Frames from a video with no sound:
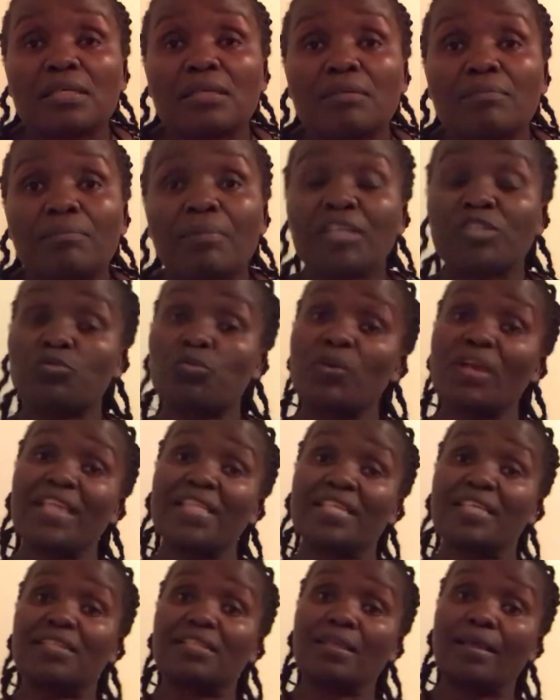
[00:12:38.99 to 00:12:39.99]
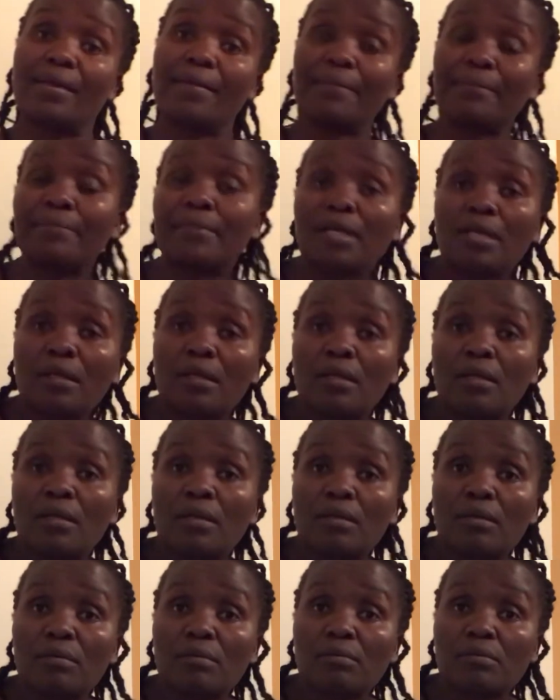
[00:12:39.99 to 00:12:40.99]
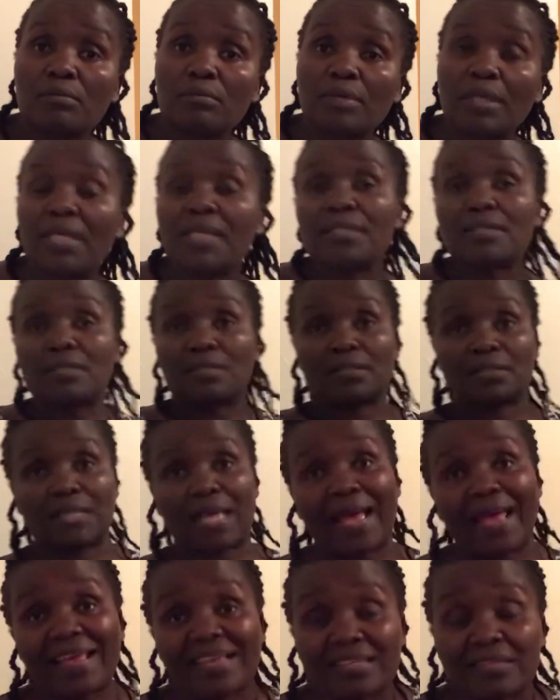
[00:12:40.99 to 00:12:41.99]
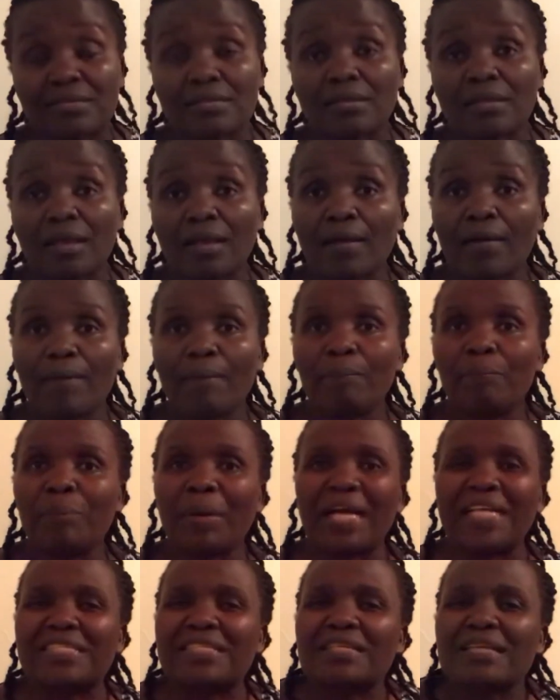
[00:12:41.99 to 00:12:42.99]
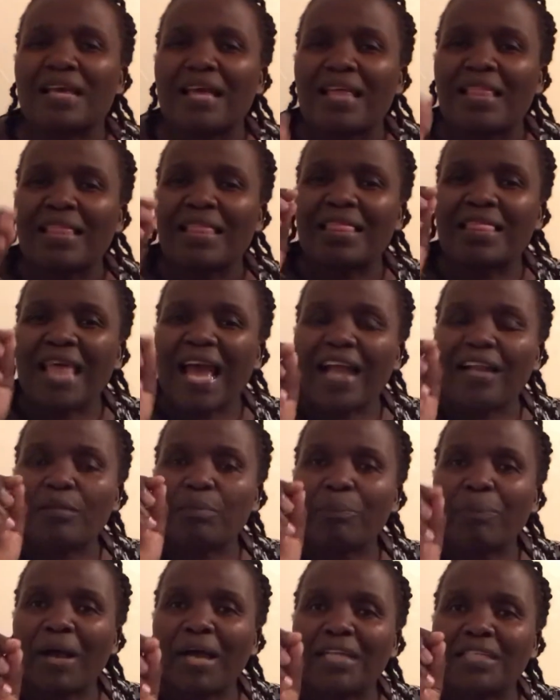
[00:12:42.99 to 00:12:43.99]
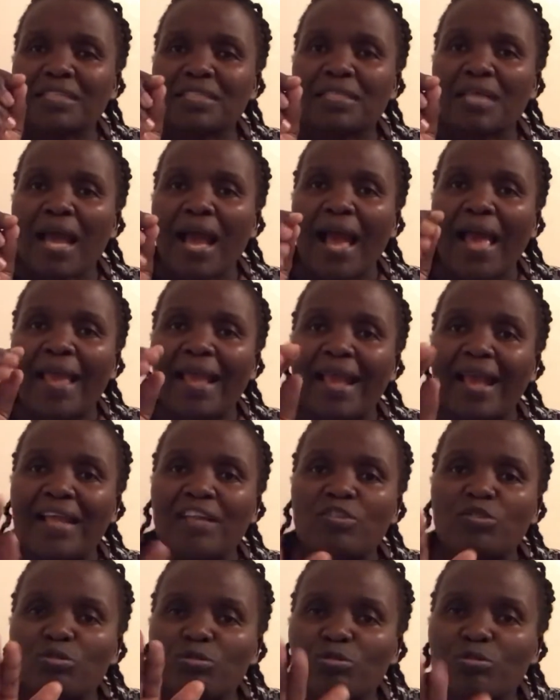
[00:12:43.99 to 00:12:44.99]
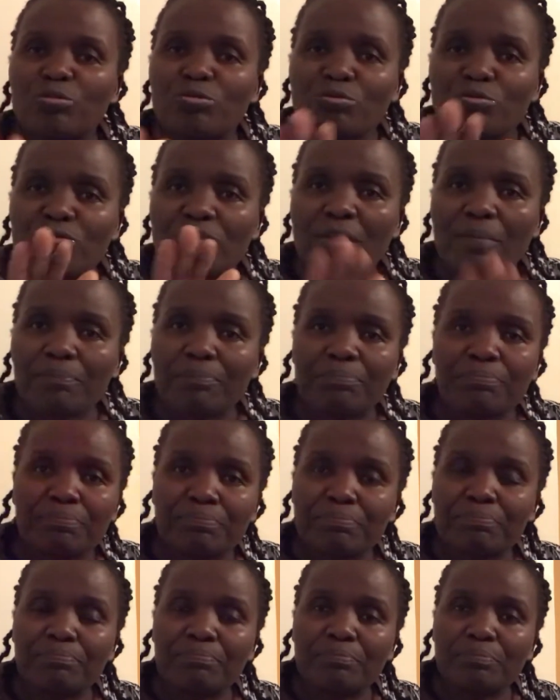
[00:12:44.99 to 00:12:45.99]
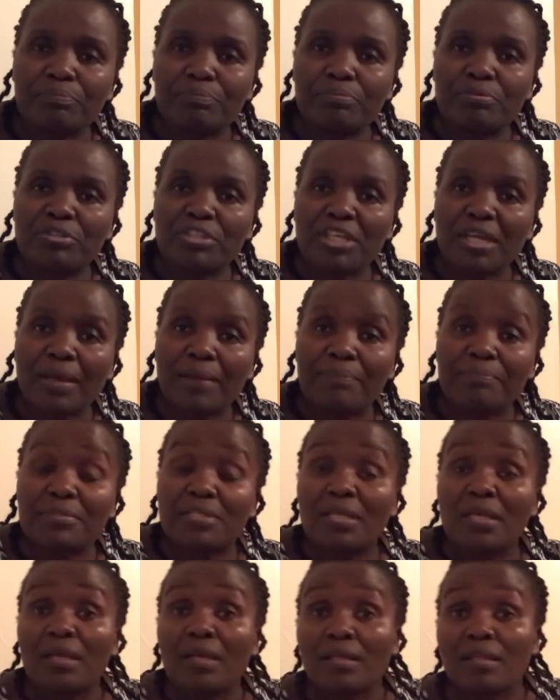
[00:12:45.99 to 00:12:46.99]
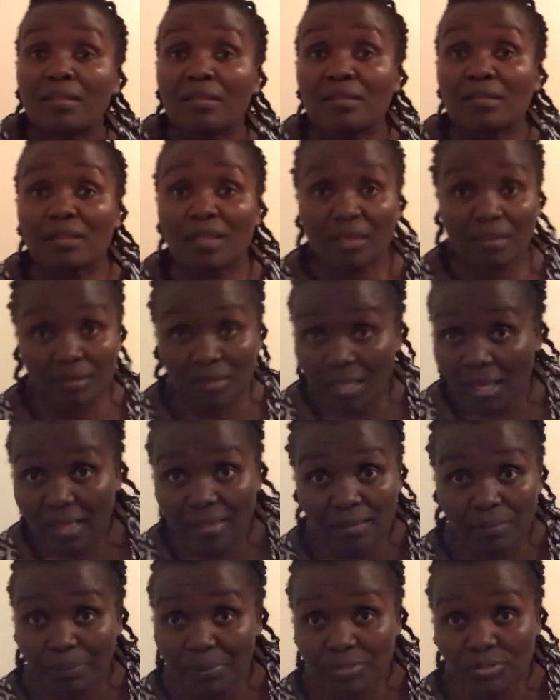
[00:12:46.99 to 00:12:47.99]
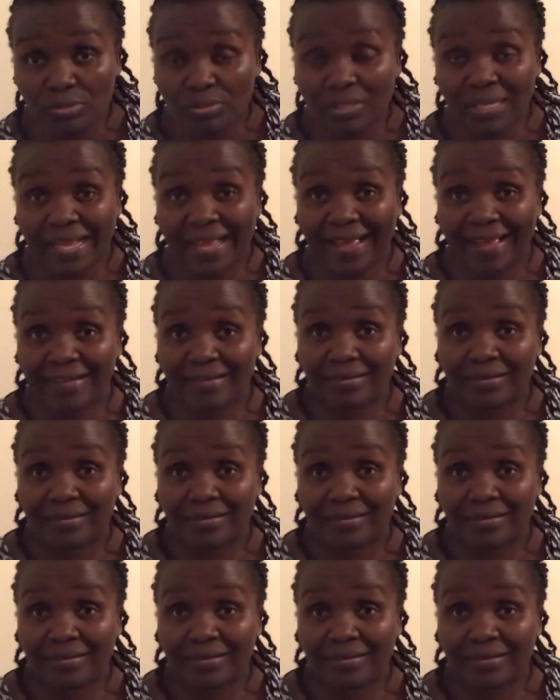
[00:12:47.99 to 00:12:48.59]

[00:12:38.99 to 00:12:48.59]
But we are the same weight, size. But that part, I cannot do the push-ups. The other person can.